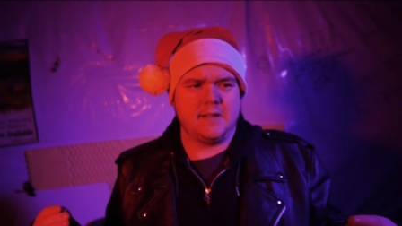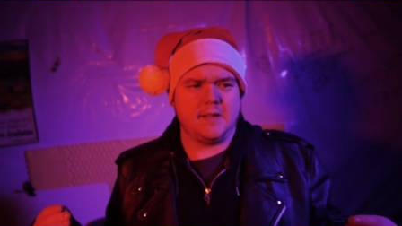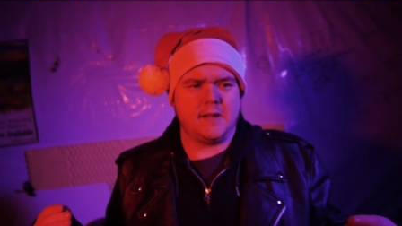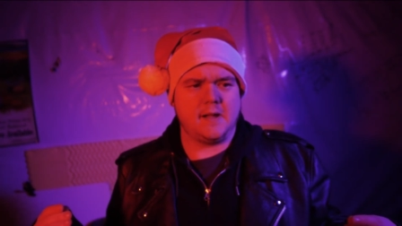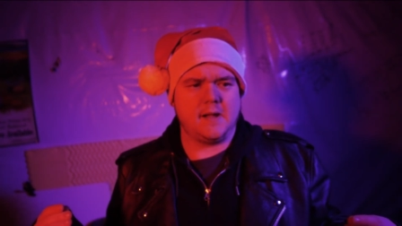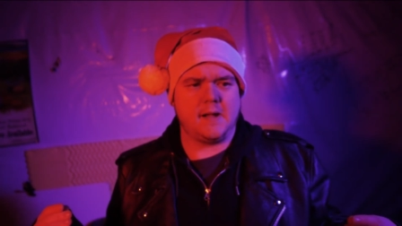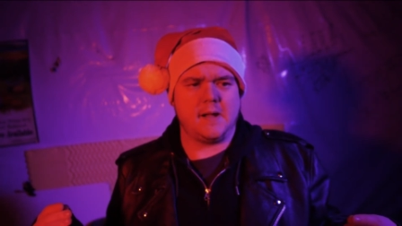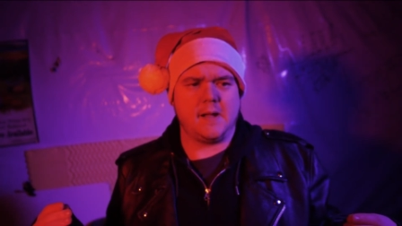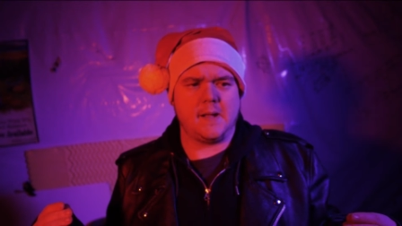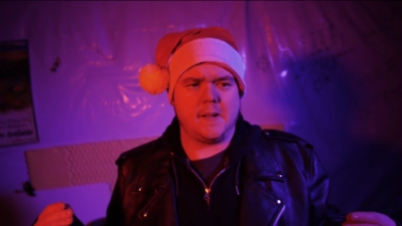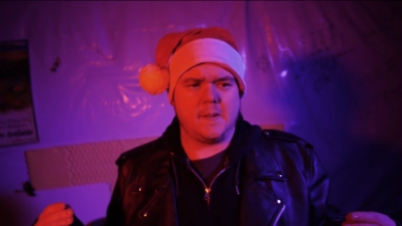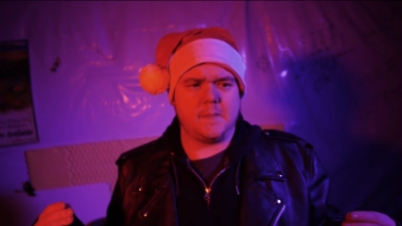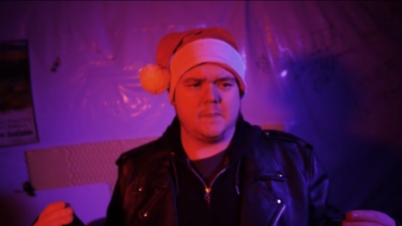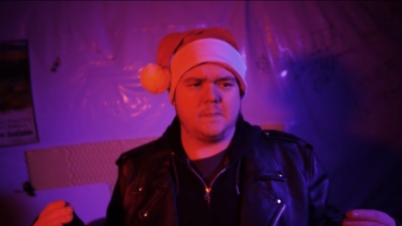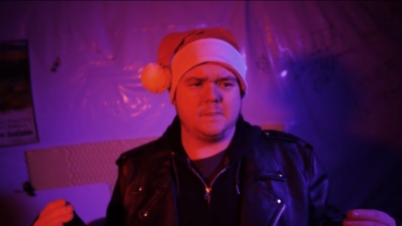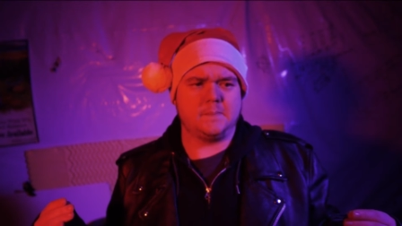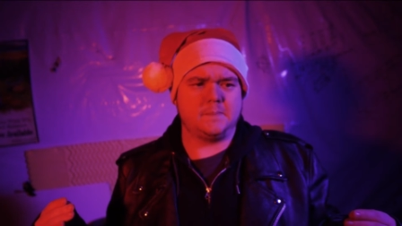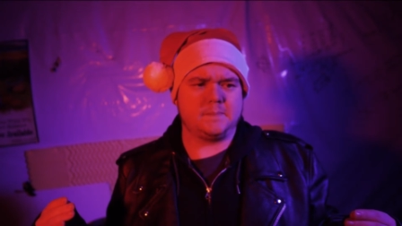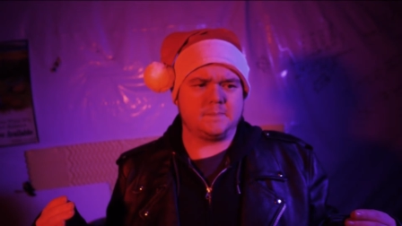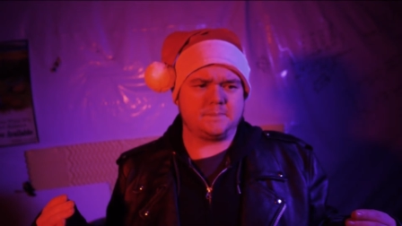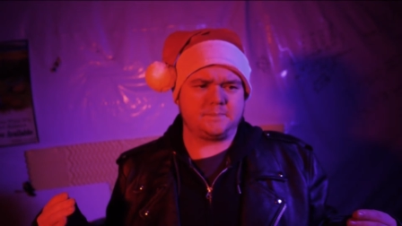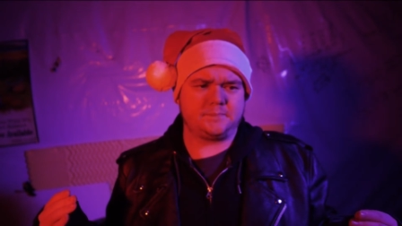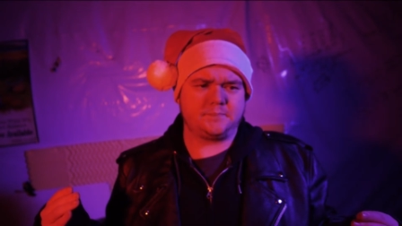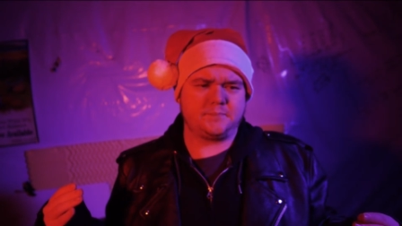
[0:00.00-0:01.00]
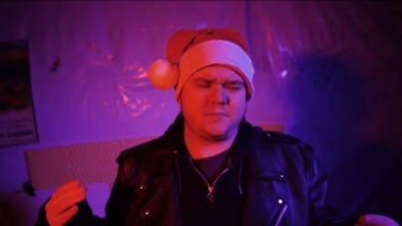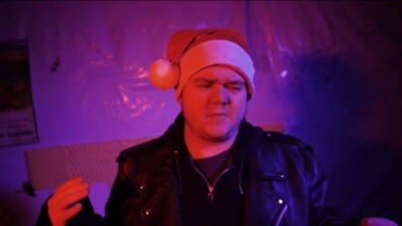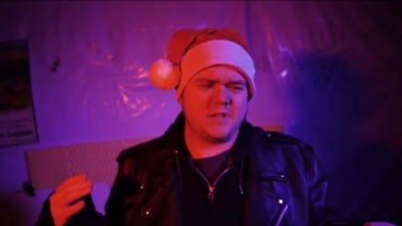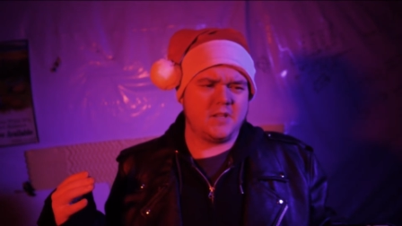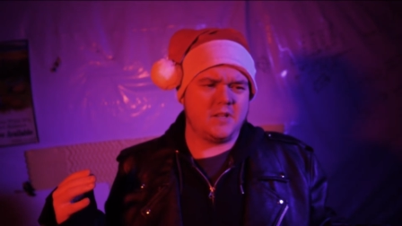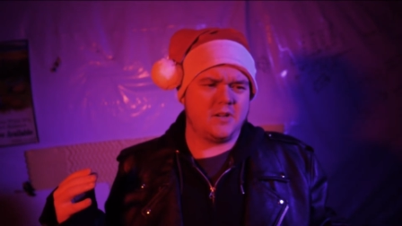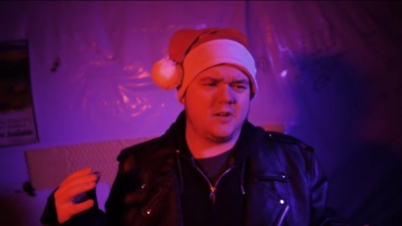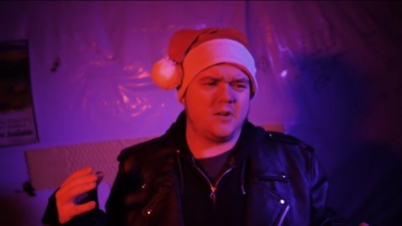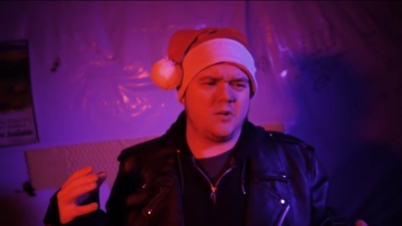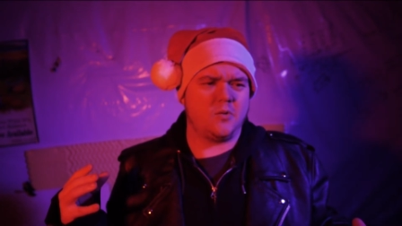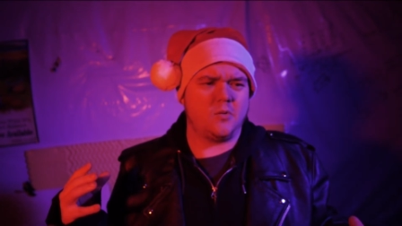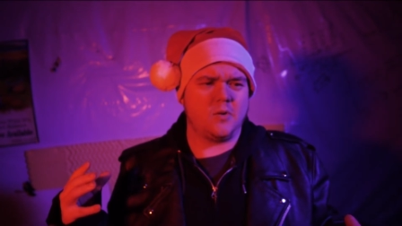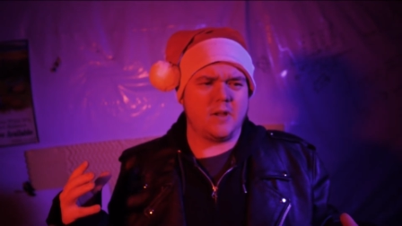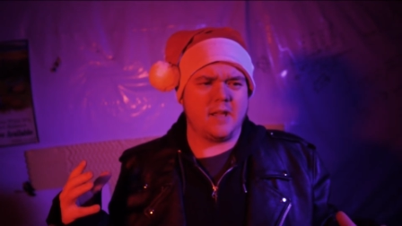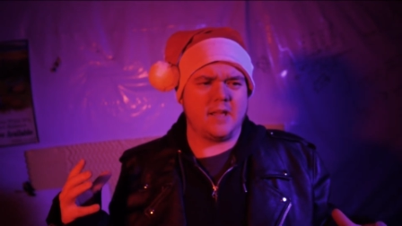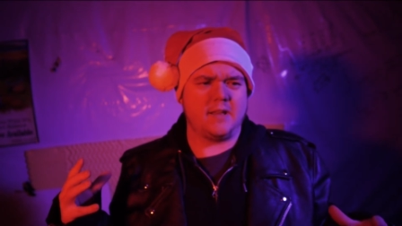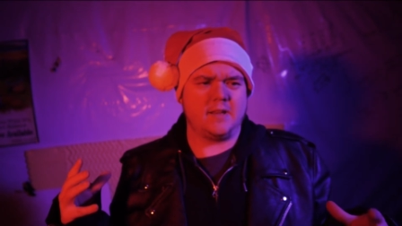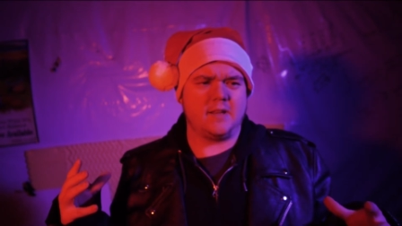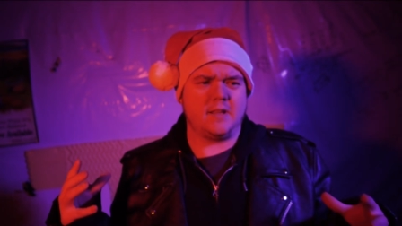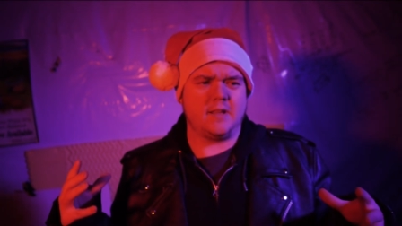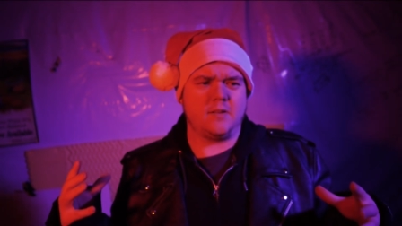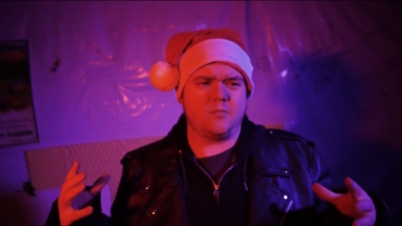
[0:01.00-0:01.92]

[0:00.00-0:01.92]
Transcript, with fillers: Um, you know, and,